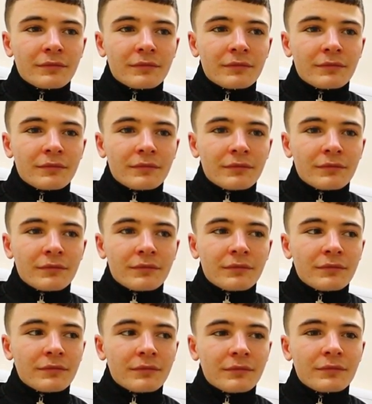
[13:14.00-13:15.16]

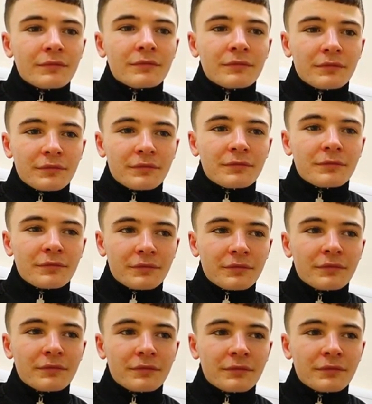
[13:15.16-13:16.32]

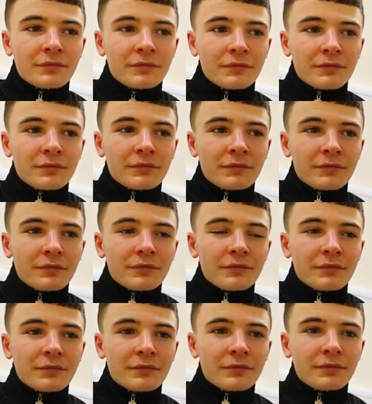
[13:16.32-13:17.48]

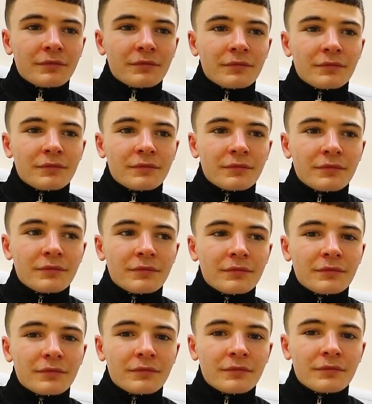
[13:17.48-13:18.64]

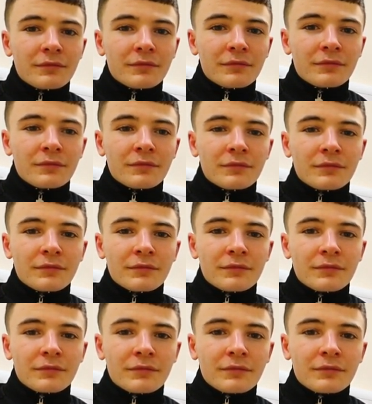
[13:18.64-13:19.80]

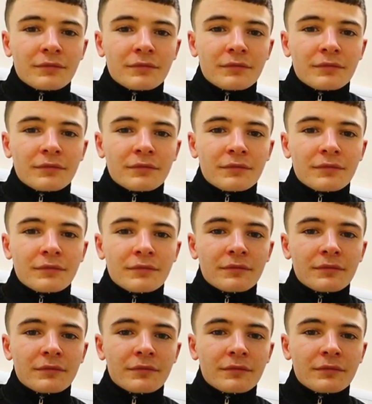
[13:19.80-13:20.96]

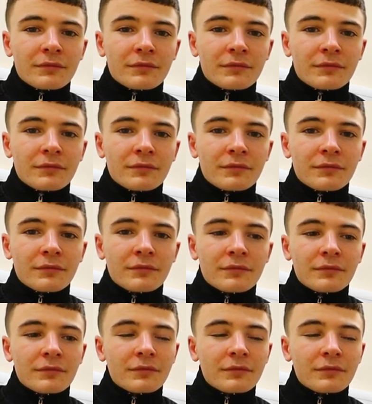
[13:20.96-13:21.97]
(silent)